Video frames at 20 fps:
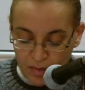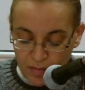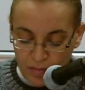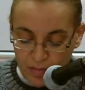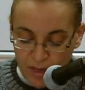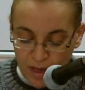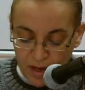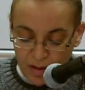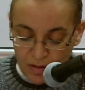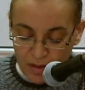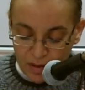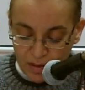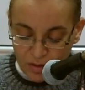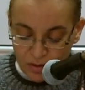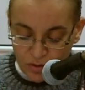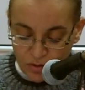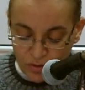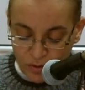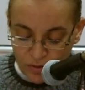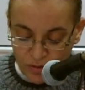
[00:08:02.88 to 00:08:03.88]
Mary,
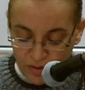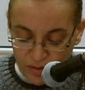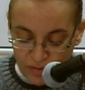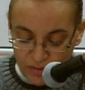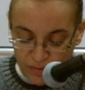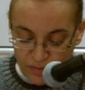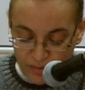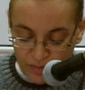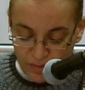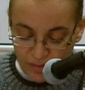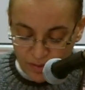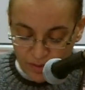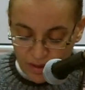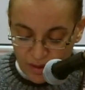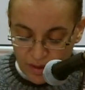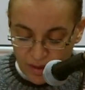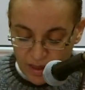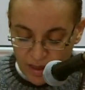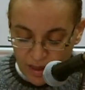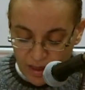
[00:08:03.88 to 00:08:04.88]
Joseph,
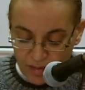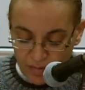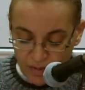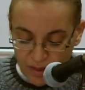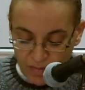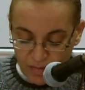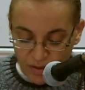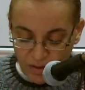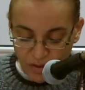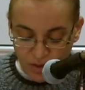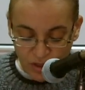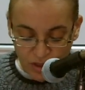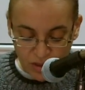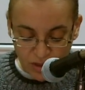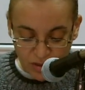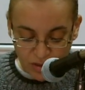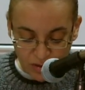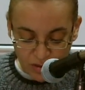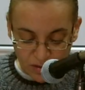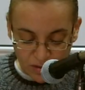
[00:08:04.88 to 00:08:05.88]
and baby
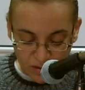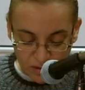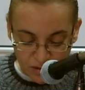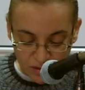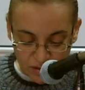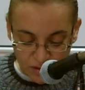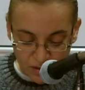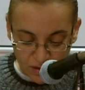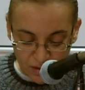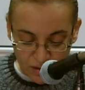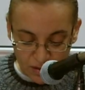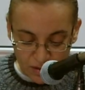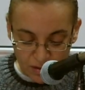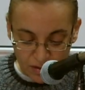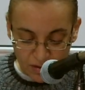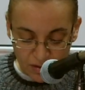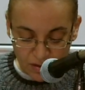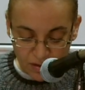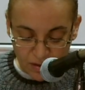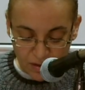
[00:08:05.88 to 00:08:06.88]
Jesus, and
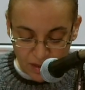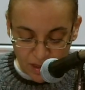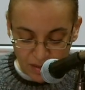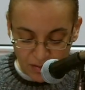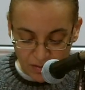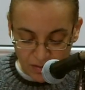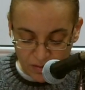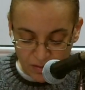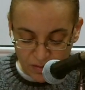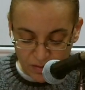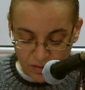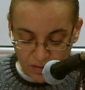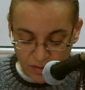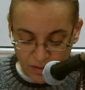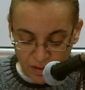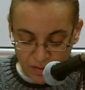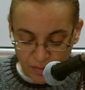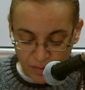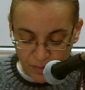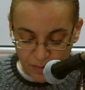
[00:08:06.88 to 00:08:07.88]
at the
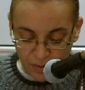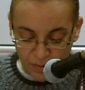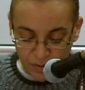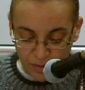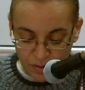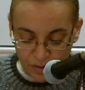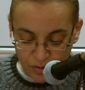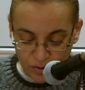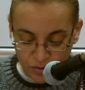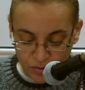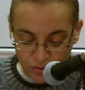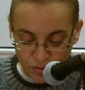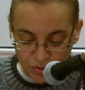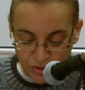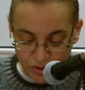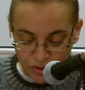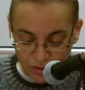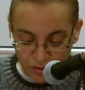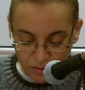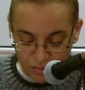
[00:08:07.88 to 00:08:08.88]
temple in
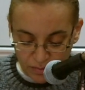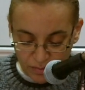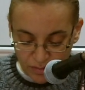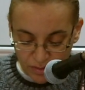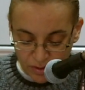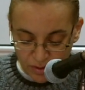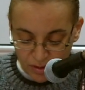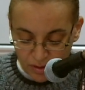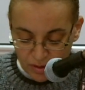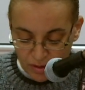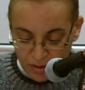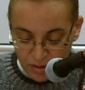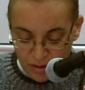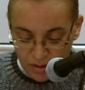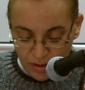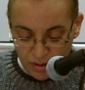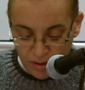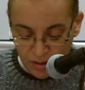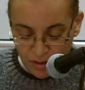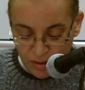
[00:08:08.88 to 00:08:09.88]
Jerusalem,
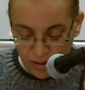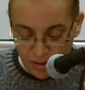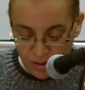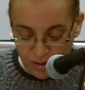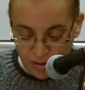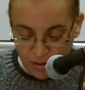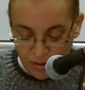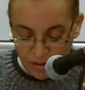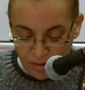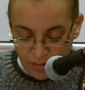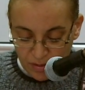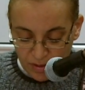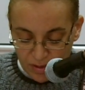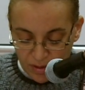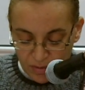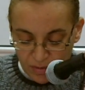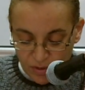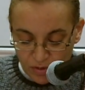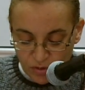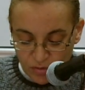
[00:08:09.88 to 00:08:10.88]
when
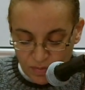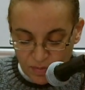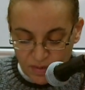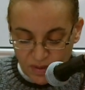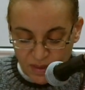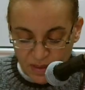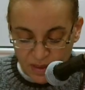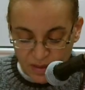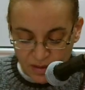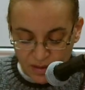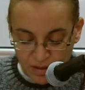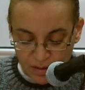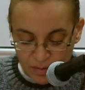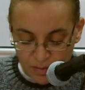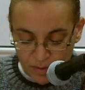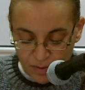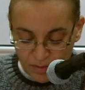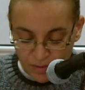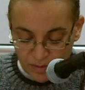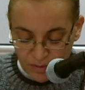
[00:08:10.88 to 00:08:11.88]
they went to present him
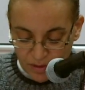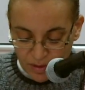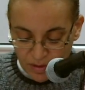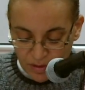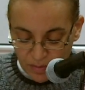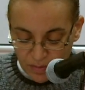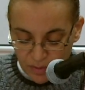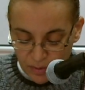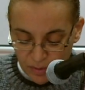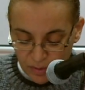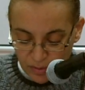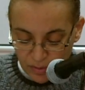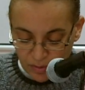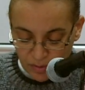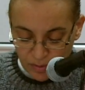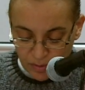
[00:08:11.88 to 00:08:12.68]
after his birth.